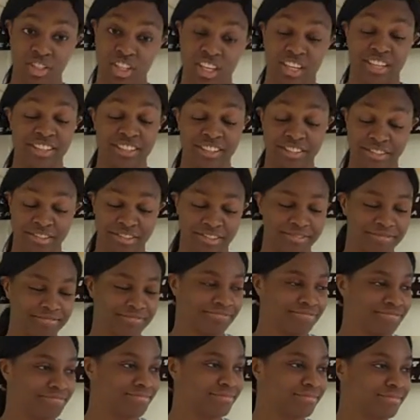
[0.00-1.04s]
Chinese
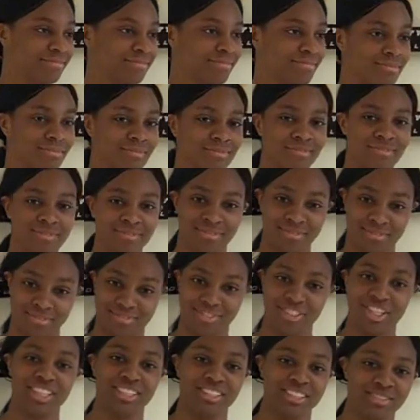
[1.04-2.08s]

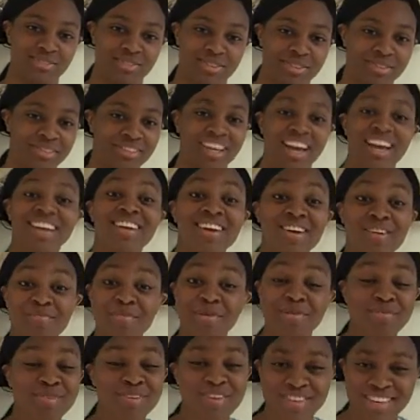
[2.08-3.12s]
food. I
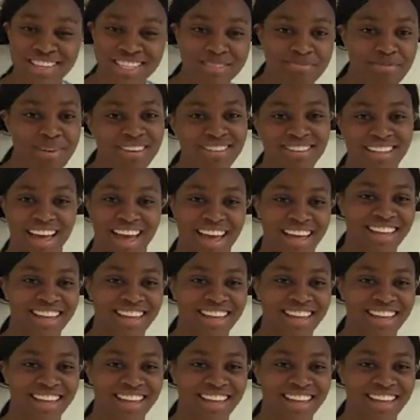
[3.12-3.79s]
know, people don't expect